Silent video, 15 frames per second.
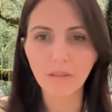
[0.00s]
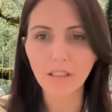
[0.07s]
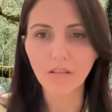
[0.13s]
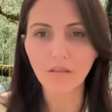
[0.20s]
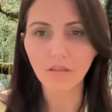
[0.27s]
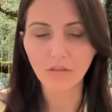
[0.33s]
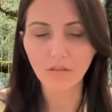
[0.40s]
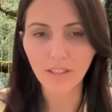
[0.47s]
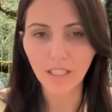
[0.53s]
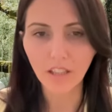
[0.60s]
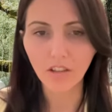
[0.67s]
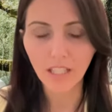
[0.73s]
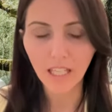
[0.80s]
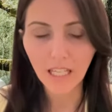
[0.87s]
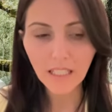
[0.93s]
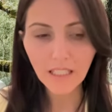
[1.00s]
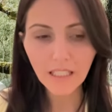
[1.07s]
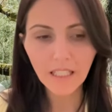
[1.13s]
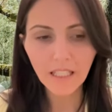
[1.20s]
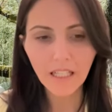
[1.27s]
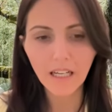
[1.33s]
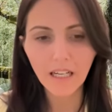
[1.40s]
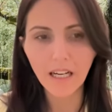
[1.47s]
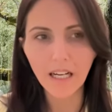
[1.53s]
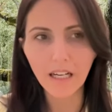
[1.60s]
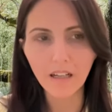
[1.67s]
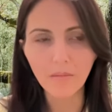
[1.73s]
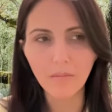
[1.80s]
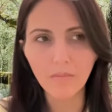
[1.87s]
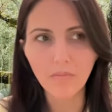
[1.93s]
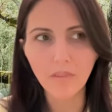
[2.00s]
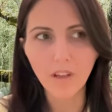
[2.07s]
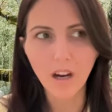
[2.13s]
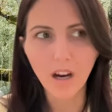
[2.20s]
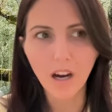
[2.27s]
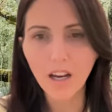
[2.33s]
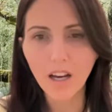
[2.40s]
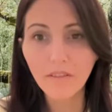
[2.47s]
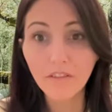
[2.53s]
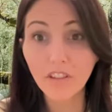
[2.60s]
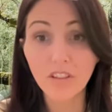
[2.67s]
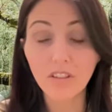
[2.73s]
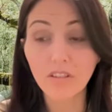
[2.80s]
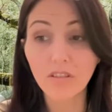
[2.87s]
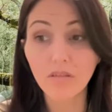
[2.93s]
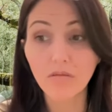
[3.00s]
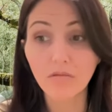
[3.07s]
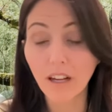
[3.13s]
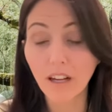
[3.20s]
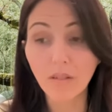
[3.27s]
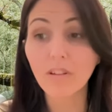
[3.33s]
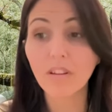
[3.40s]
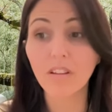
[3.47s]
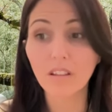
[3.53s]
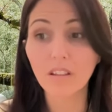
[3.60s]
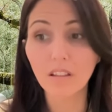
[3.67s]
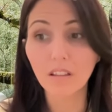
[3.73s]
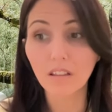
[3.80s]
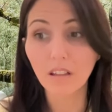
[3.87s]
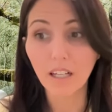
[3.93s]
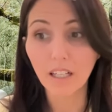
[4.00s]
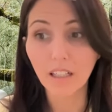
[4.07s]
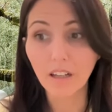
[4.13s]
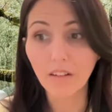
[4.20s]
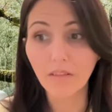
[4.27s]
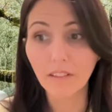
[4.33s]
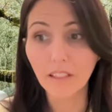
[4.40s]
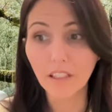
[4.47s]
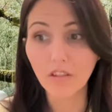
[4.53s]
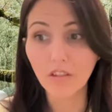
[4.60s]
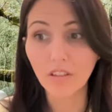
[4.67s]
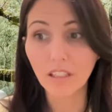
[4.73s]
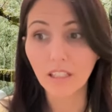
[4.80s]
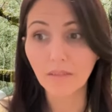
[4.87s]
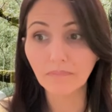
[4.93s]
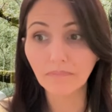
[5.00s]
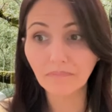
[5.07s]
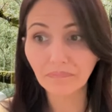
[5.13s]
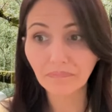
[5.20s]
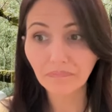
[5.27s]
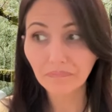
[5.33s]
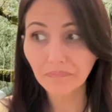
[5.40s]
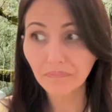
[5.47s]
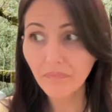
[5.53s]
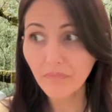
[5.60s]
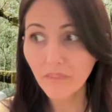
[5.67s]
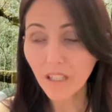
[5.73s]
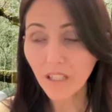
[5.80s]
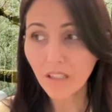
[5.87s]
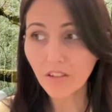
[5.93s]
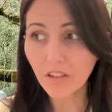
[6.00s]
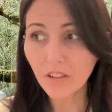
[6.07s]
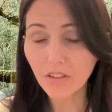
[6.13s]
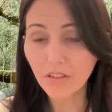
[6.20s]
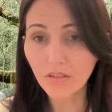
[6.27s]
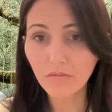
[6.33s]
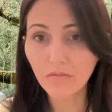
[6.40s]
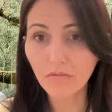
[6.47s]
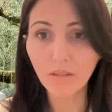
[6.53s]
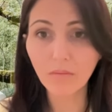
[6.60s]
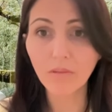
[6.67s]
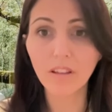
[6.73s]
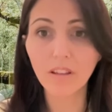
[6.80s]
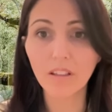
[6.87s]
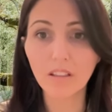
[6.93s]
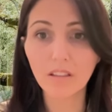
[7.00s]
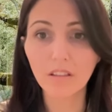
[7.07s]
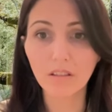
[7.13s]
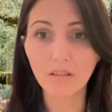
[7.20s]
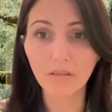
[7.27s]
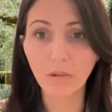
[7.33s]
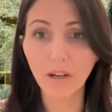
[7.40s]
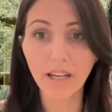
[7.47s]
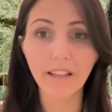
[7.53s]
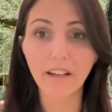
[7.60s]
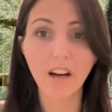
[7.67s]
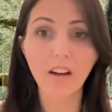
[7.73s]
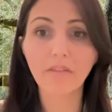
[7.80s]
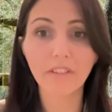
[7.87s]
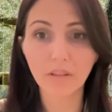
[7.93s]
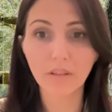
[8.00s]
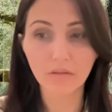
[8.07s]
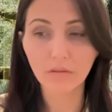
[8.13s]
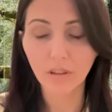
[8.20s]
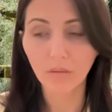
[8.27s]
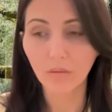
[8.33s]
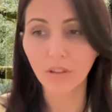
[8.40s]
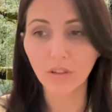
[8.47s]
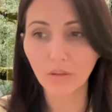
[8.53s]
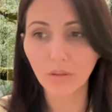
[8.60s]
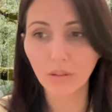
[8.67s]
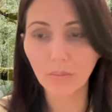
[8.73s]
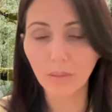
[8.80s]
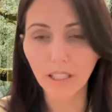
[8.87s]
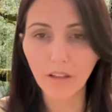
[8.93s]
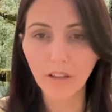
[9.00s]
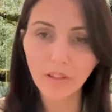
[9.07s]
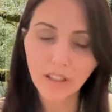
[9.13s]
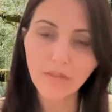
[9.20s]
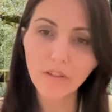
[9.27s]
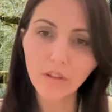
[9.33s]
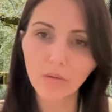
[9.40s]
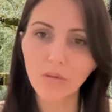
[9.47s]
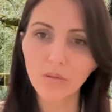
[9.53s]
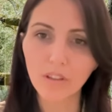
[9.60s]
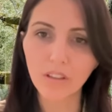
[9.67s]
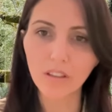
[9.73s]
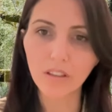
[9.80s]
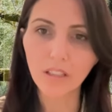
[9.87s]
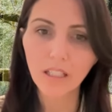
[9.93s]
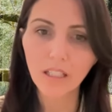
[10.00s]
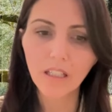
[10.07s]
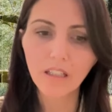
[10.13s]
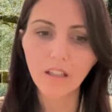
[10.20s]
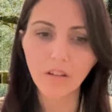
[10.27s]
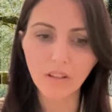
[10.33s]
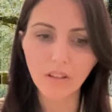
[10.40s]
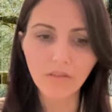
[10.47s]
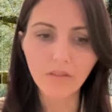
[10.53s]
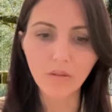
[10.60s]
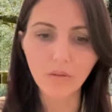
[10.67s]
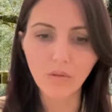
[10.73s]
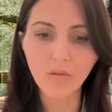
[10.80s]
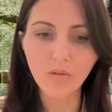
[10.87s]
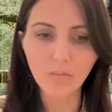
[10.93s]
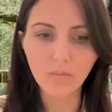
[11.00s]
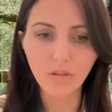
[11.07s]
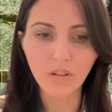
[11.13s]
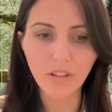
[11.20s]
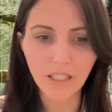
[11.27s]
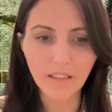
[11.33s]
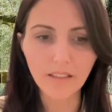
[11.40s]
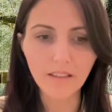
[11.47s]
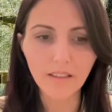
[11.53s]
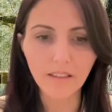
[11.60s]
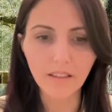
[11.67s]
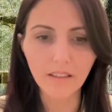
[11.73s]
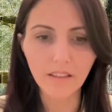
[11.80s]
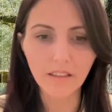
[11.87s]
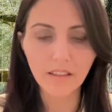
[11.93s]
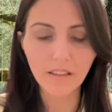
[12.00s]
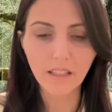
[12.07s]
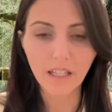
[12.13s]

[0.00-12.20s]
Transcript: materials that you need. I've just run with it. Like I've literally just run with it to the way that I feel I want to do it. But they'll give you all the products and the